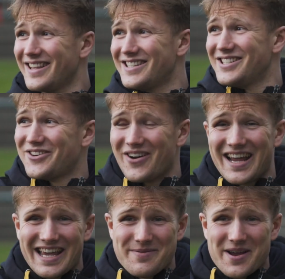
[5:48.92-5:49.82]
This is
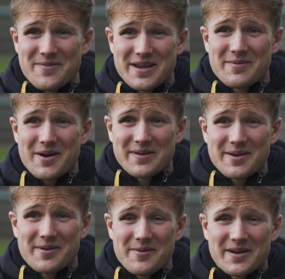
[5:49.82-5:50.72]
great. Keep it coming, keep it coming,
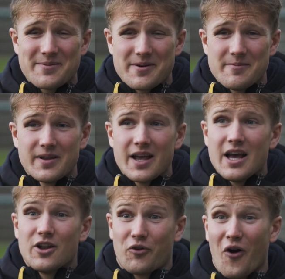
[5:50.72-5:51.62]
keep it coming, keep it coming.
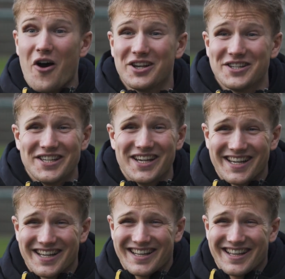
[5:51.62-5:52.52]
Lacrosse.
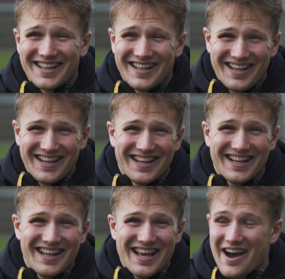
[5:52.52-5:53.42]

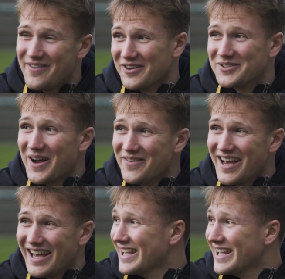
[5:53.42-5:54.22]
Have we got 12 yet?